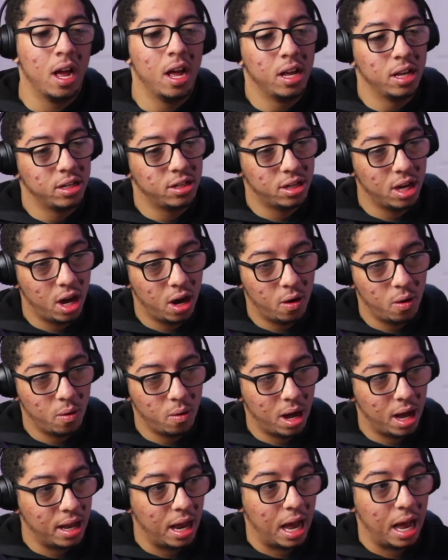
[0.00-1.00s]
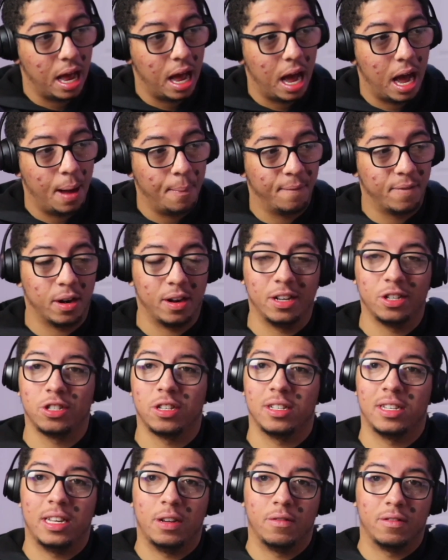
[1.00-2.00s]
So I'm very interested
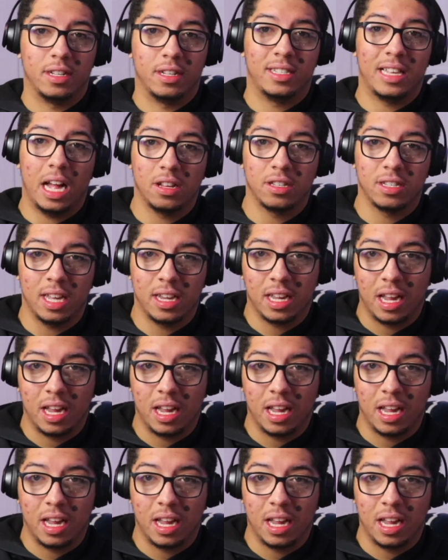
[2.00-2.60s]
to hear what this sounds like.